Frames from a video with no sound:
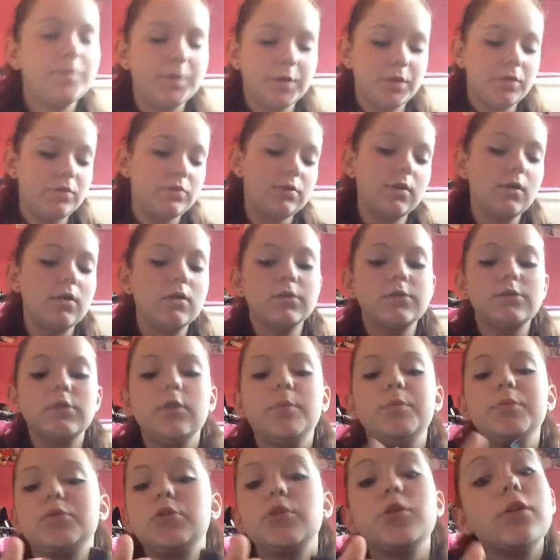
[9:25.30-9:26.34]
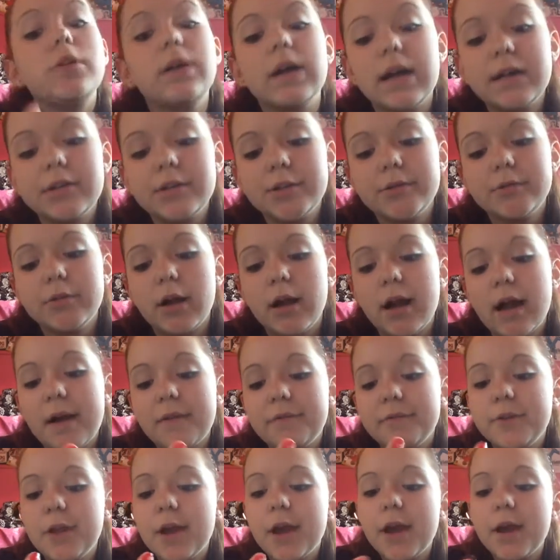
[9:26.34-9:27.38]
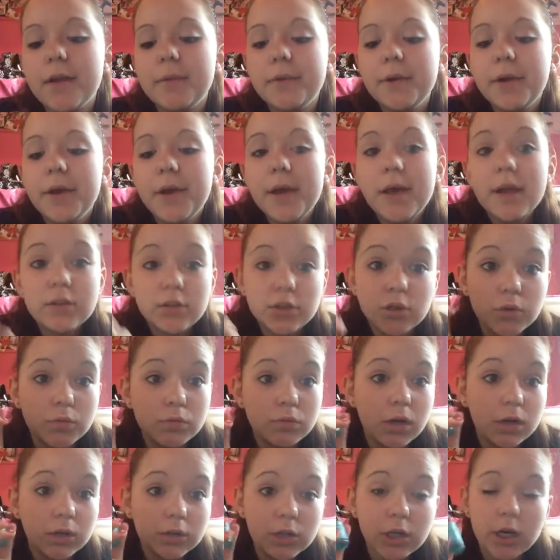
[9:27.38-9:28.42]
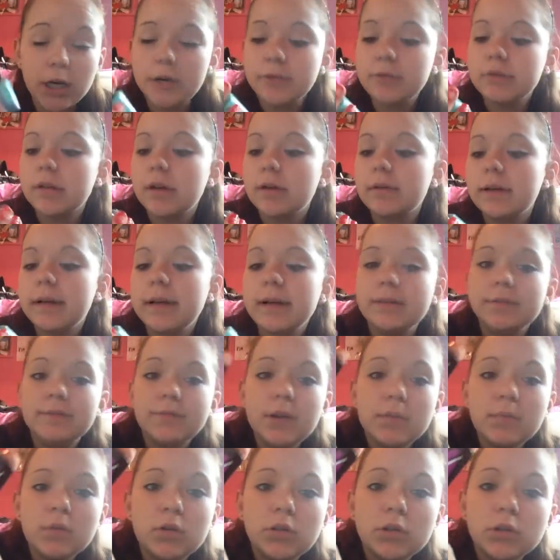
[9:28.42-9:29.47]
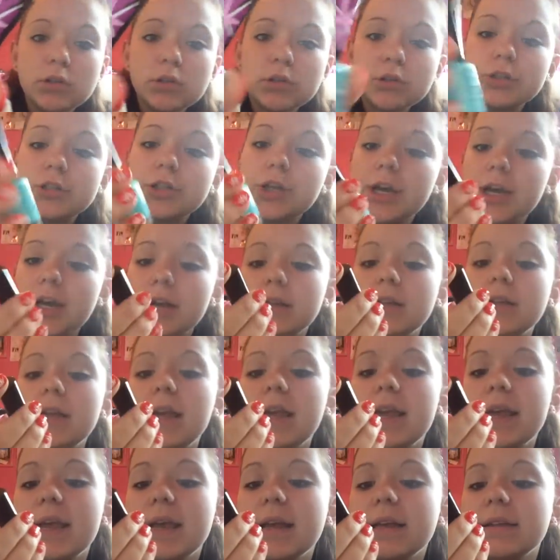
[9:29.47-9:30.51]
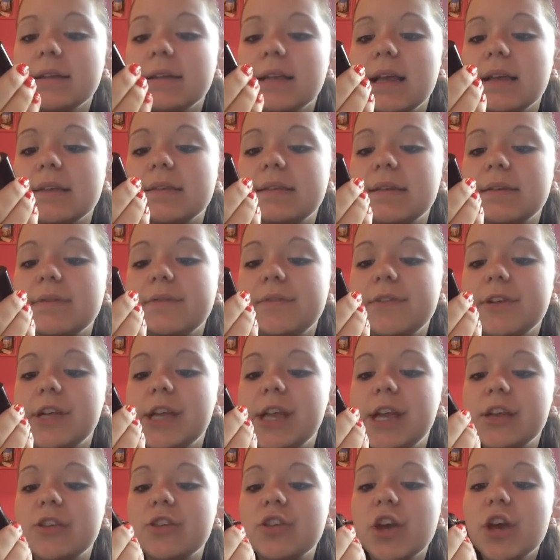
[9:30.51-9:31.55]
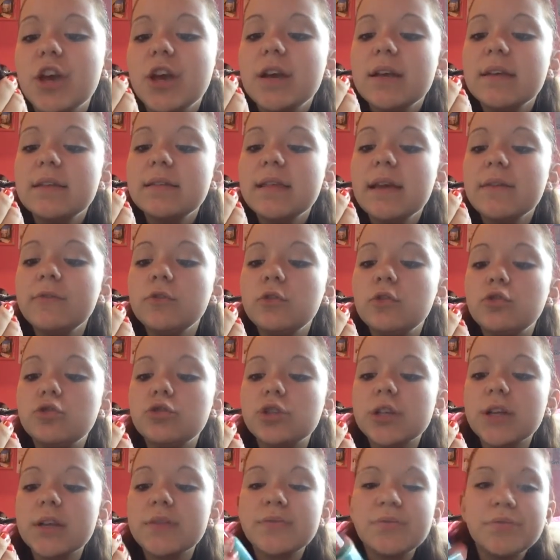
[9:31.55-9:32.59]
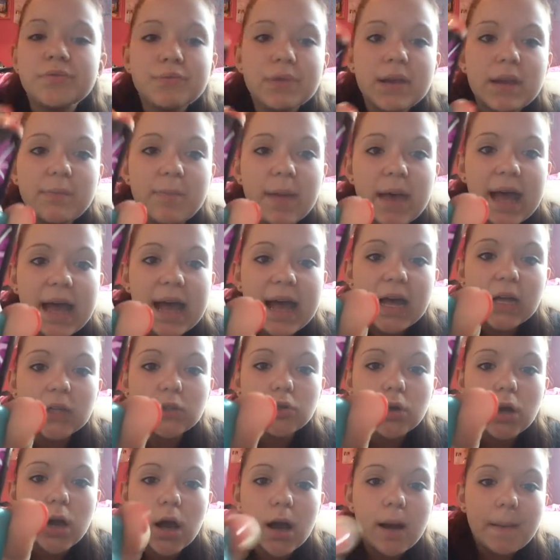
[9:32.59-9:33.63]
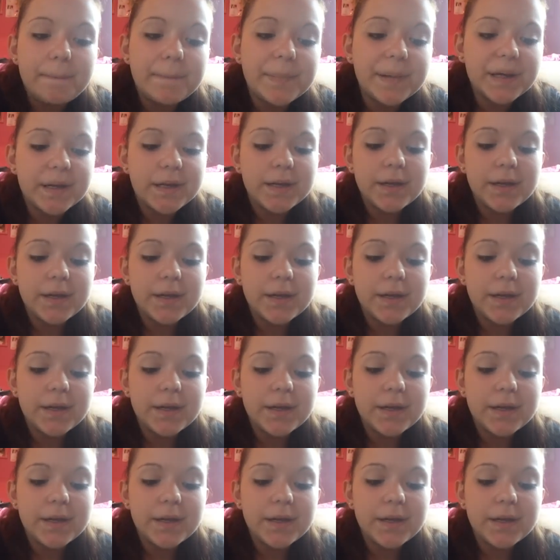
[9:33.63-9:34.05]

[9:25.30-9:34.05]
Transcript: Boots or Superdrug, I do not know, sorry. Rimmel London in Lasting Finish 703 Pear Drop.